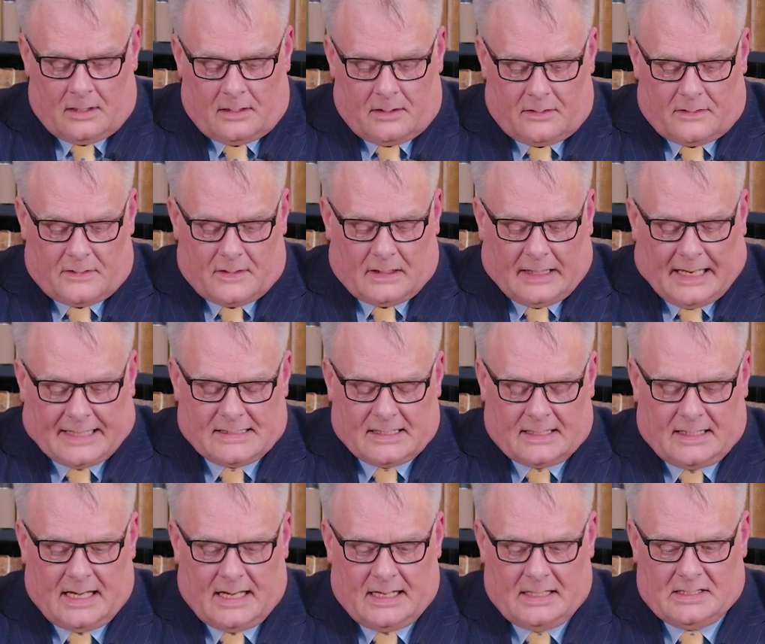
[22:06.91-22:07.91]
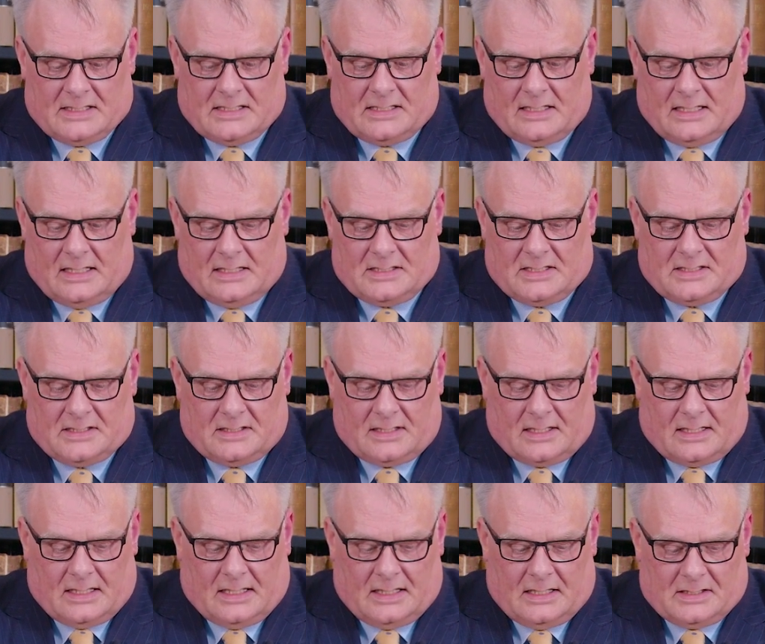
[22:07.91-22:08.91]
The latter case is
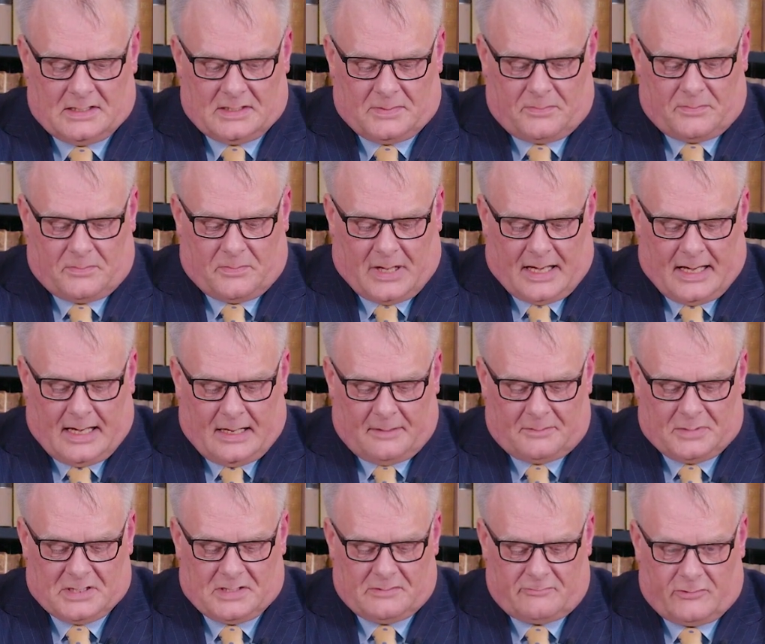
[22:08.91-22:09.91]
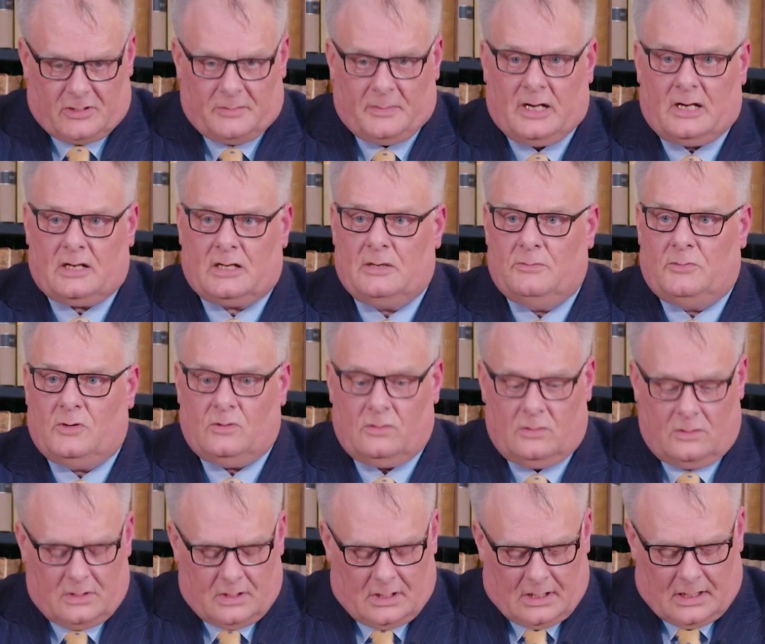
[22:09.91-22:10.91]
perhaps
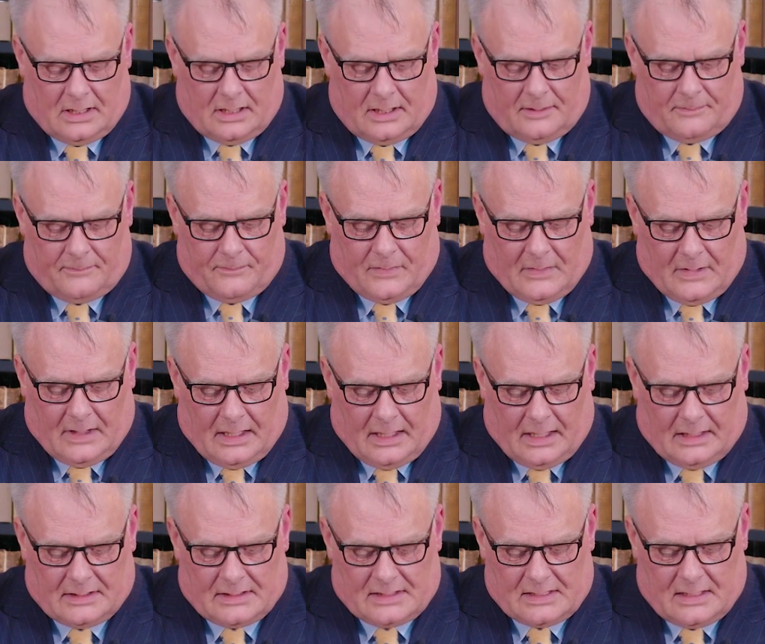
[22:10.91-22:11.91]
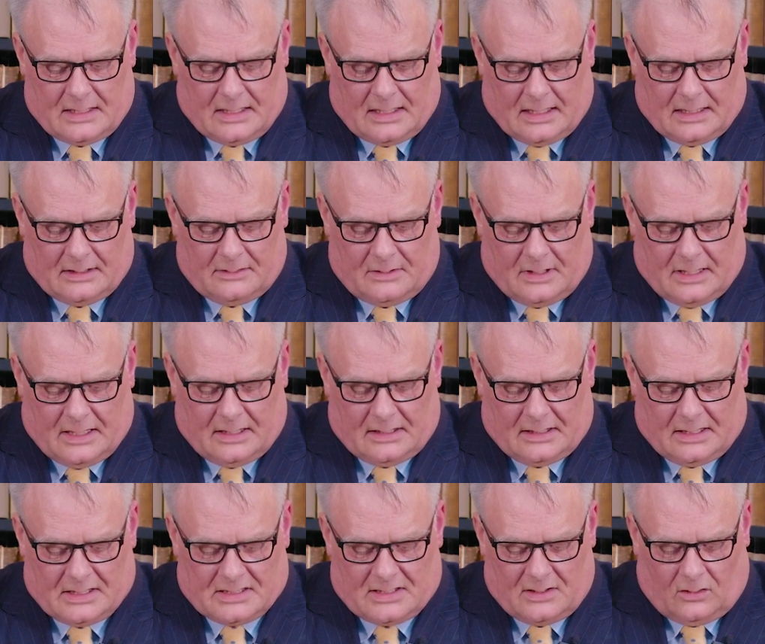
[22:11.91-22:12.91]
remarkable and
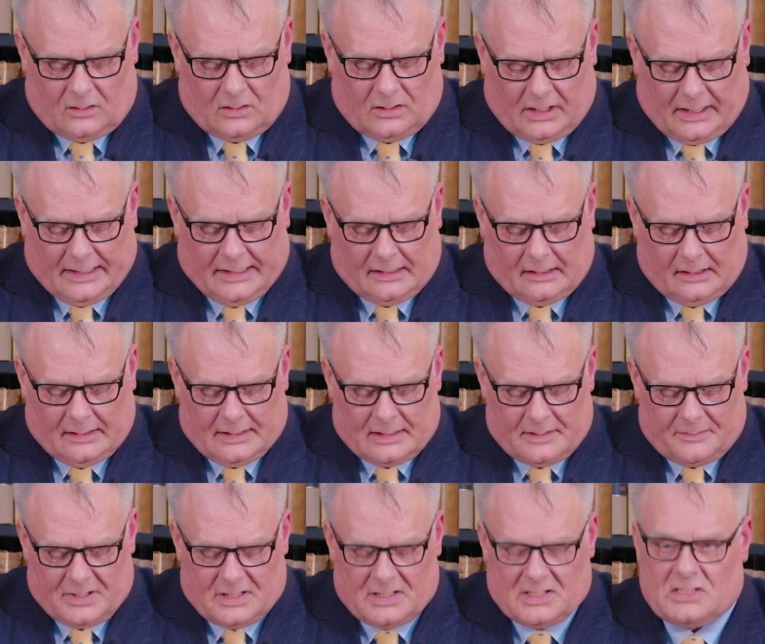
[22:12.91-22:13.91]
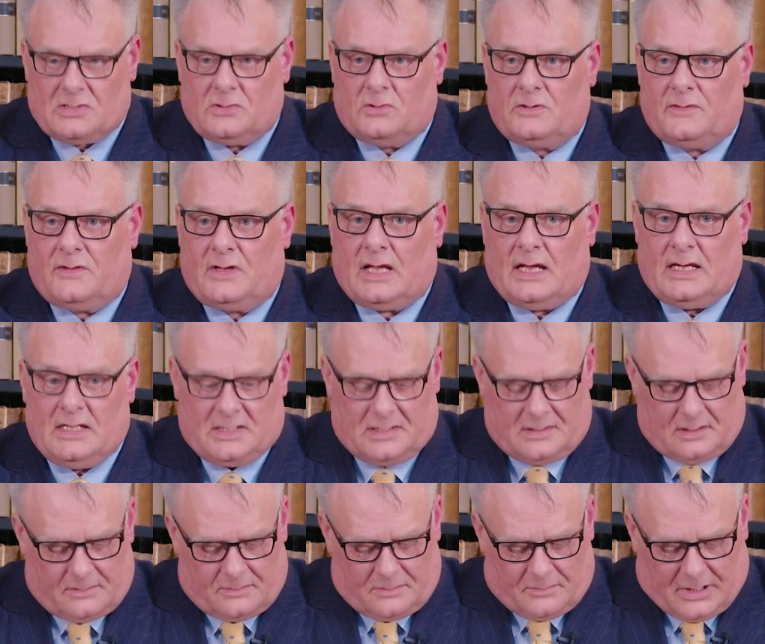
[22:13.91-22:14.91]
is not likely to be the sort of case
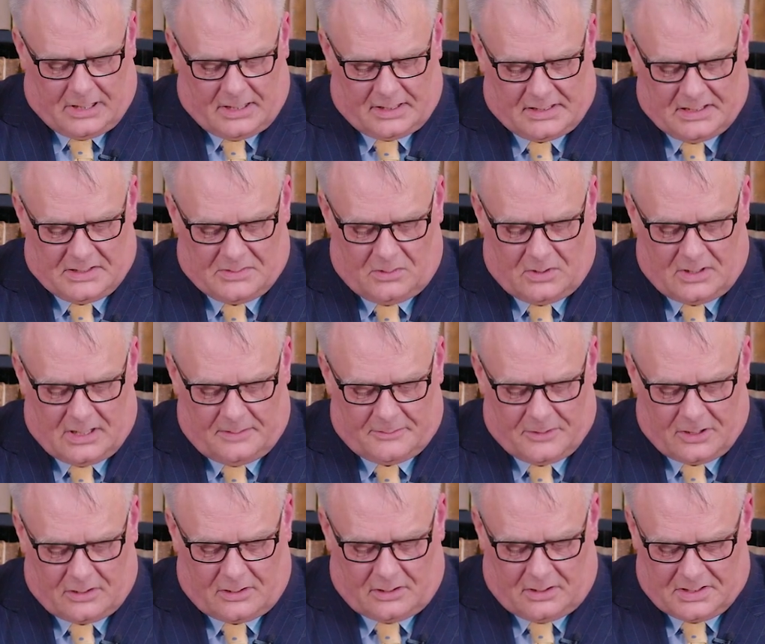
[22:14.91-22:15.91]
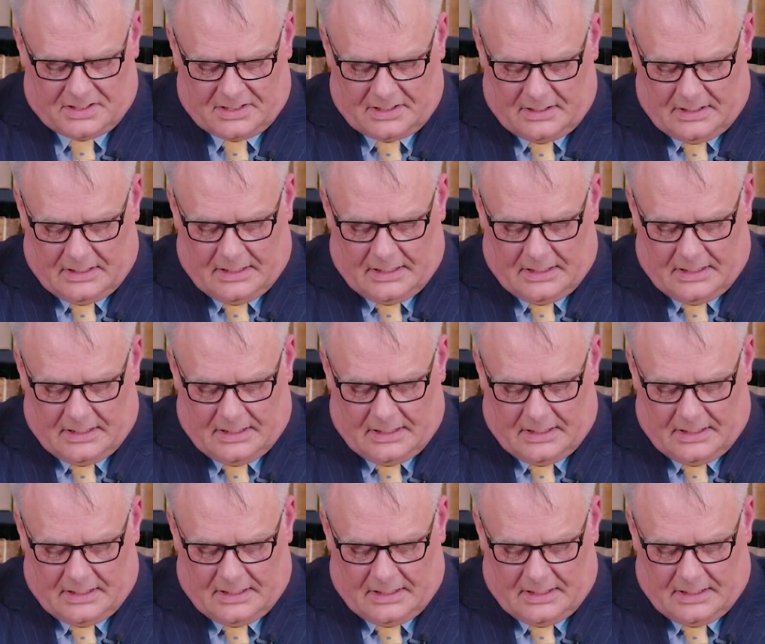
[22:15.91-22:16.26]
that parties will come across.